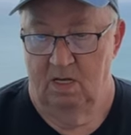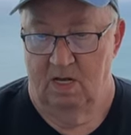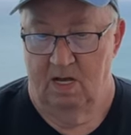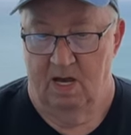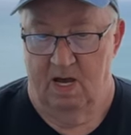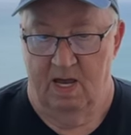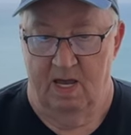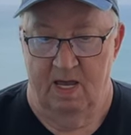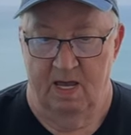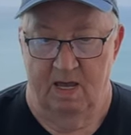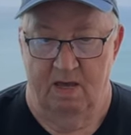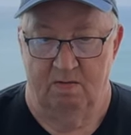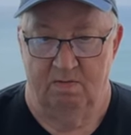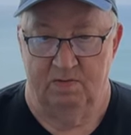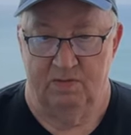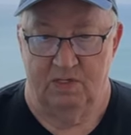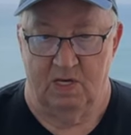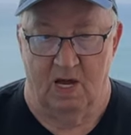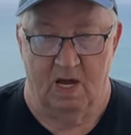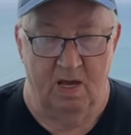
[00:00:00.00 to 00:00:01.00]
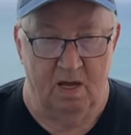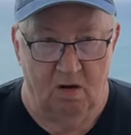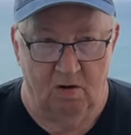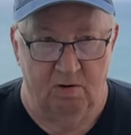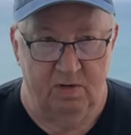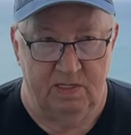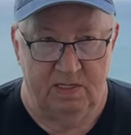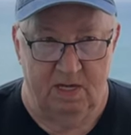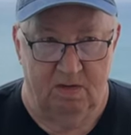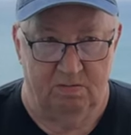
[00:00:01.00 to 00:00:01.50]
I have, I
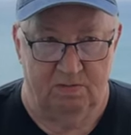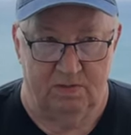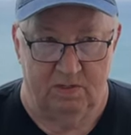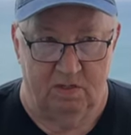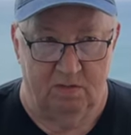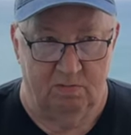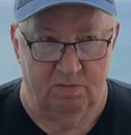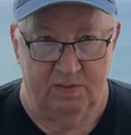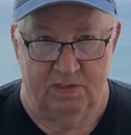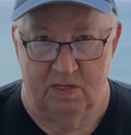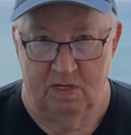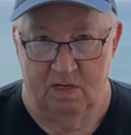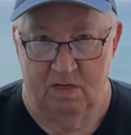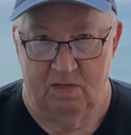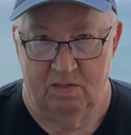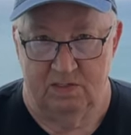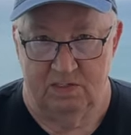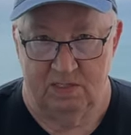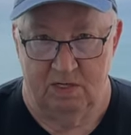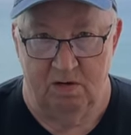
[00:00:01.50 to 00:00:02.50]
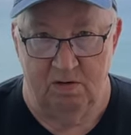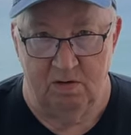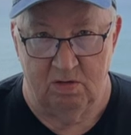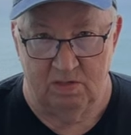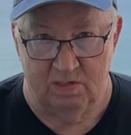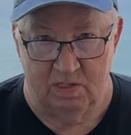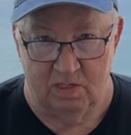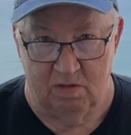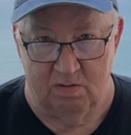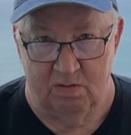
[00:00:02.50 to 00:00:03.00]
always have service there, cellular
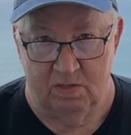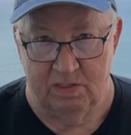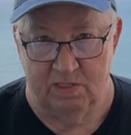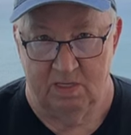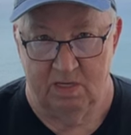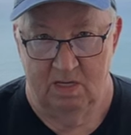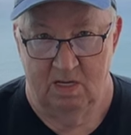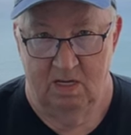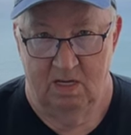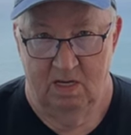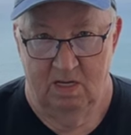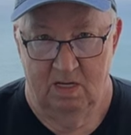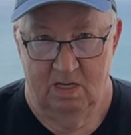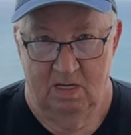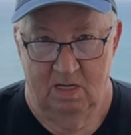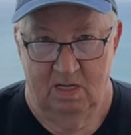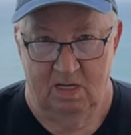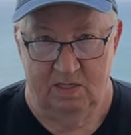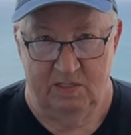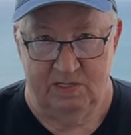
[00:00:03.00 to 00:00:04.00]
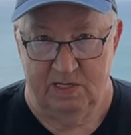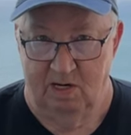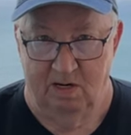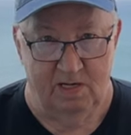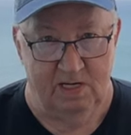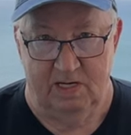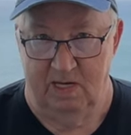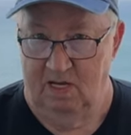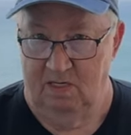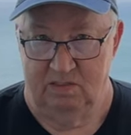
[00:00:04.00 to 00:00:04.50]
service and
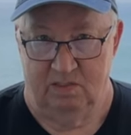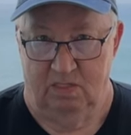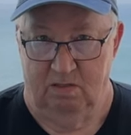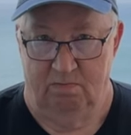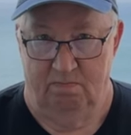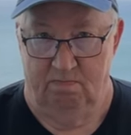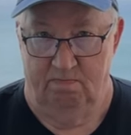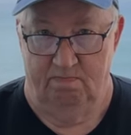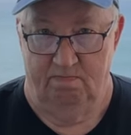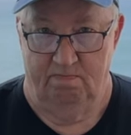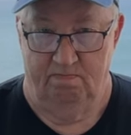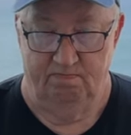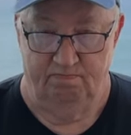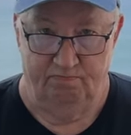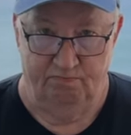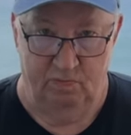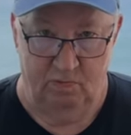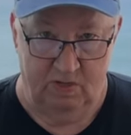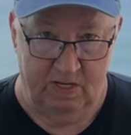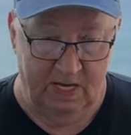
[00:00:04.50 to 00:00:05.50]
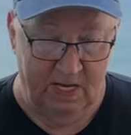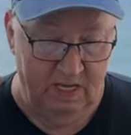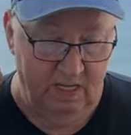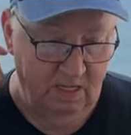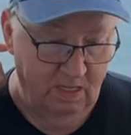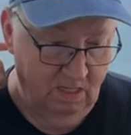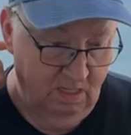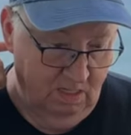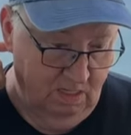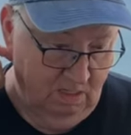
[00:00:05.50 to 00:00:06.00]
it doesn't. Okay?
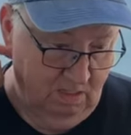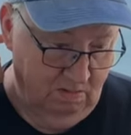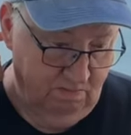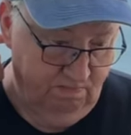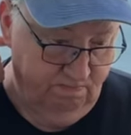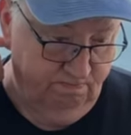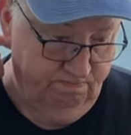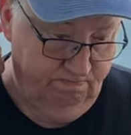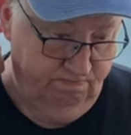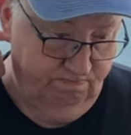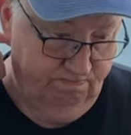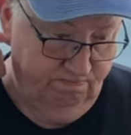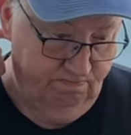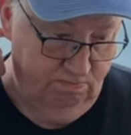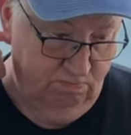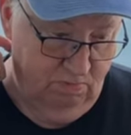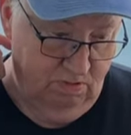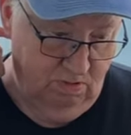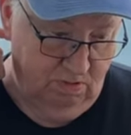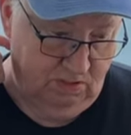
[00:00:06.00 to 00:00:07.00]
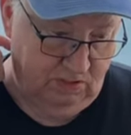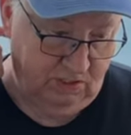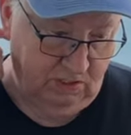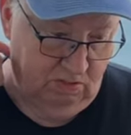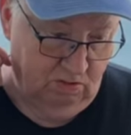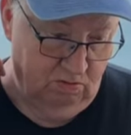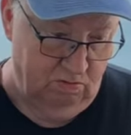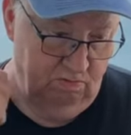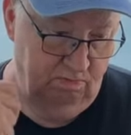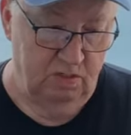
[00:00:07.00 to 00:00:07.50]

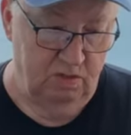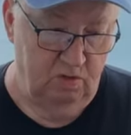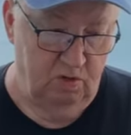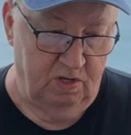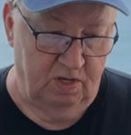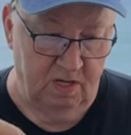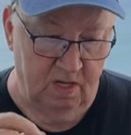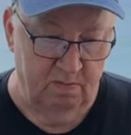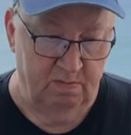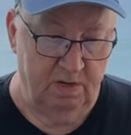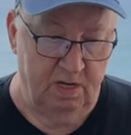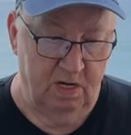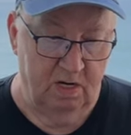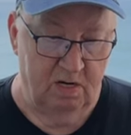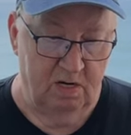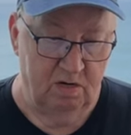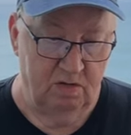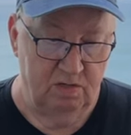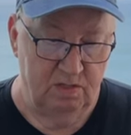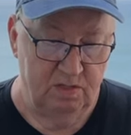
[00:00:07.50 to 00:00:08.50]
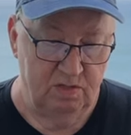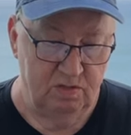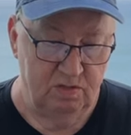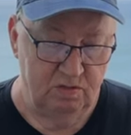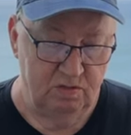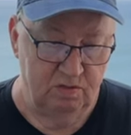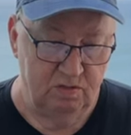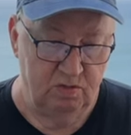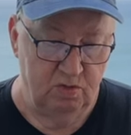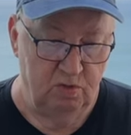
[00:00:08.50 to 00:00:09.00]
So you come here,
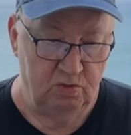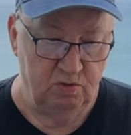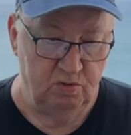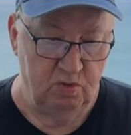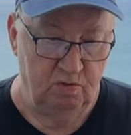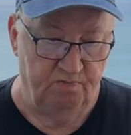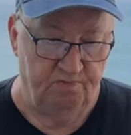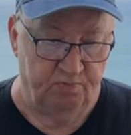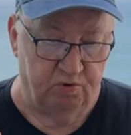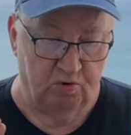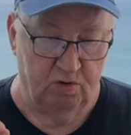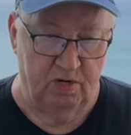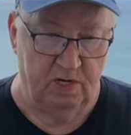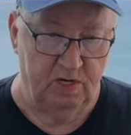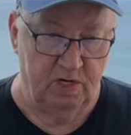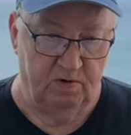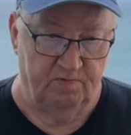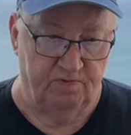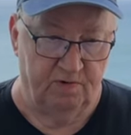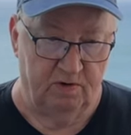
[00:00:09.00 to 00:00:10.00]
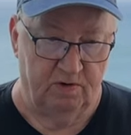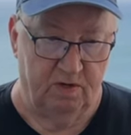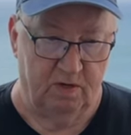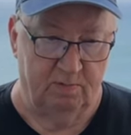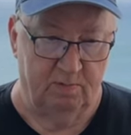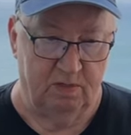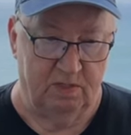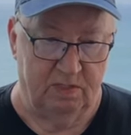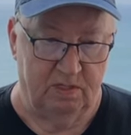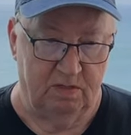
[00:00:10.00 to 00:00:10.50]
you, you ported your phone
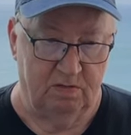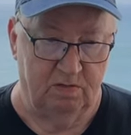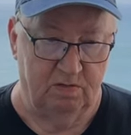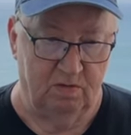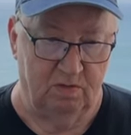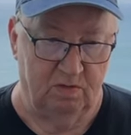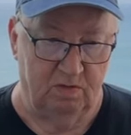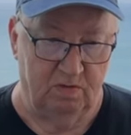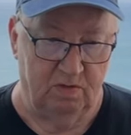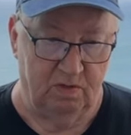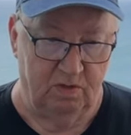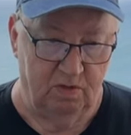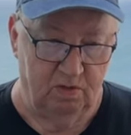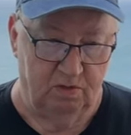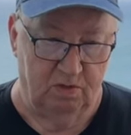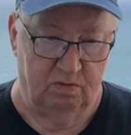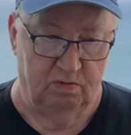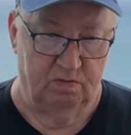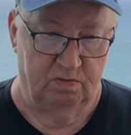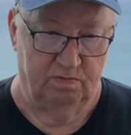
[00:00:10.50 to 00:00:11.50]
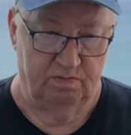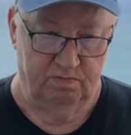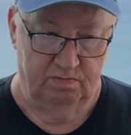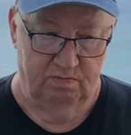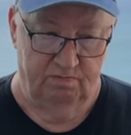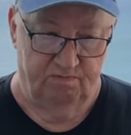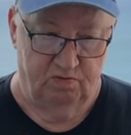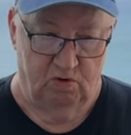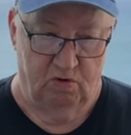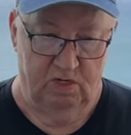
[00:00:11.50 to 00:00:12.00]
number to Google
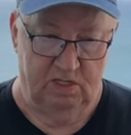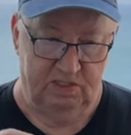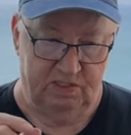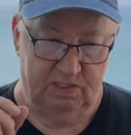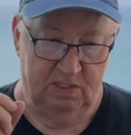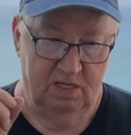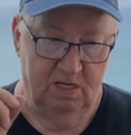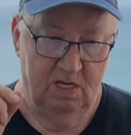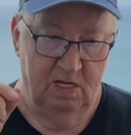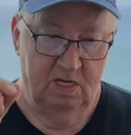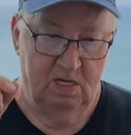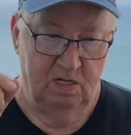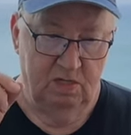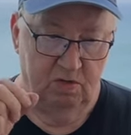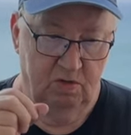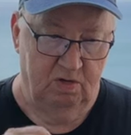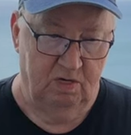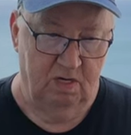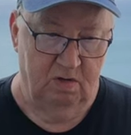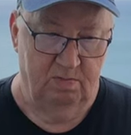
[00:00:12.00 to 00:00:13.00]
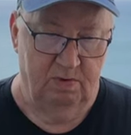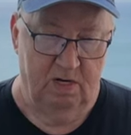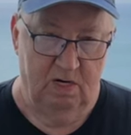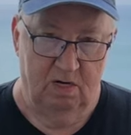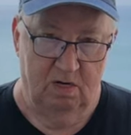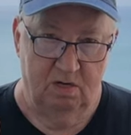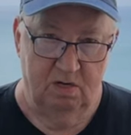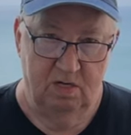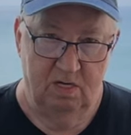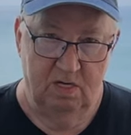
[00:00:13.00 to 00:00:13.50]
Voice, you come
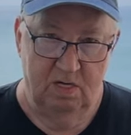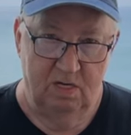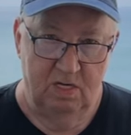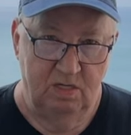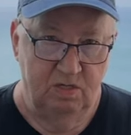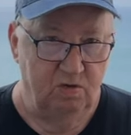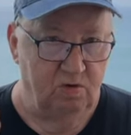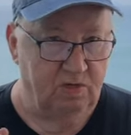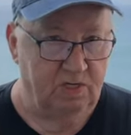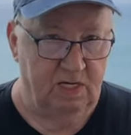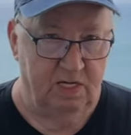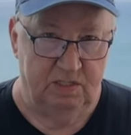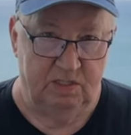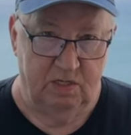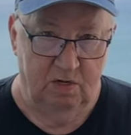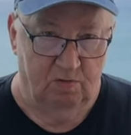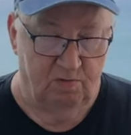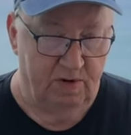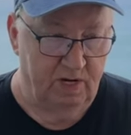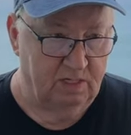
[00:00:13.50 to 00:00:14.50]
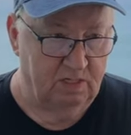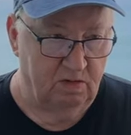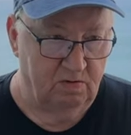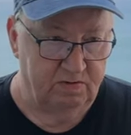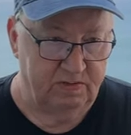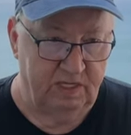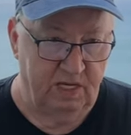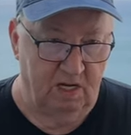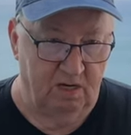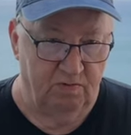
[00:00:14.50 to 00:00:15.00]
here, you get your regular
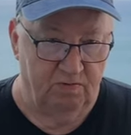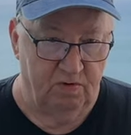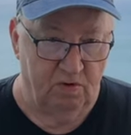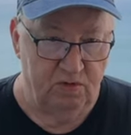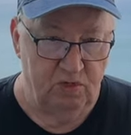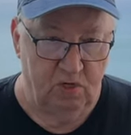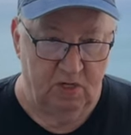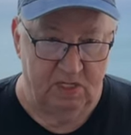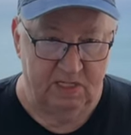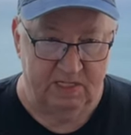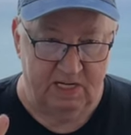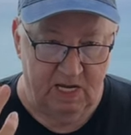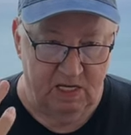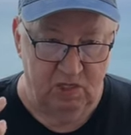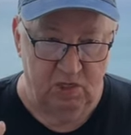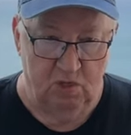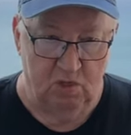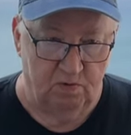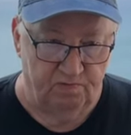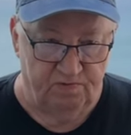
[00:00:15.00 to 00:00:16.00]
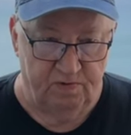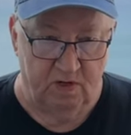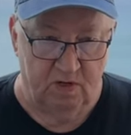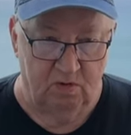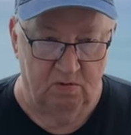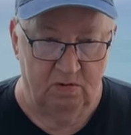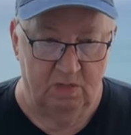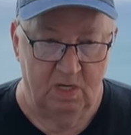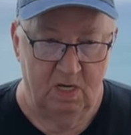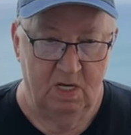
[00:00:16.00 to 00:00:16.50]
telephone, you can take your
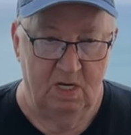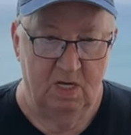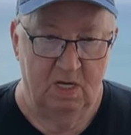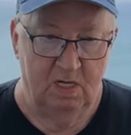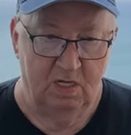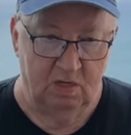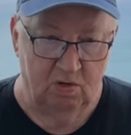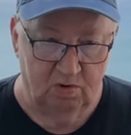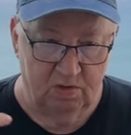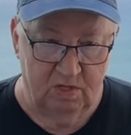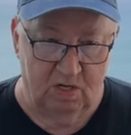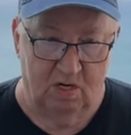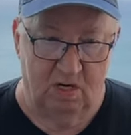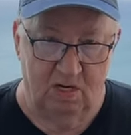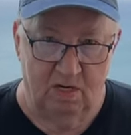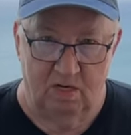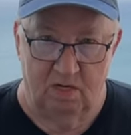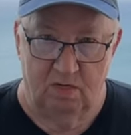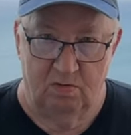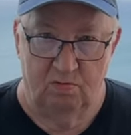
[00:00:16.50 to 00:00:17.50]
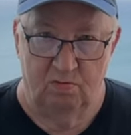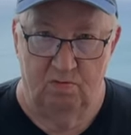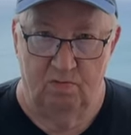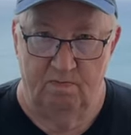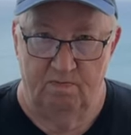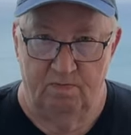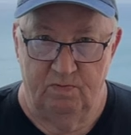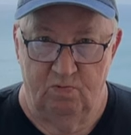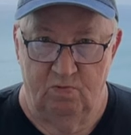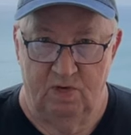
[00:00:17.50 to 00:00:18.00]
phone, go to Claro
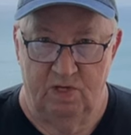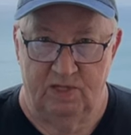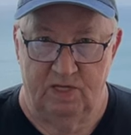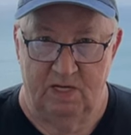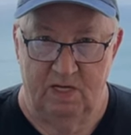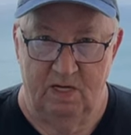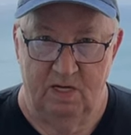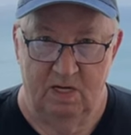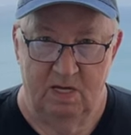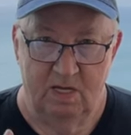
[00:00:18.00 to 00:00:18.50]
with it,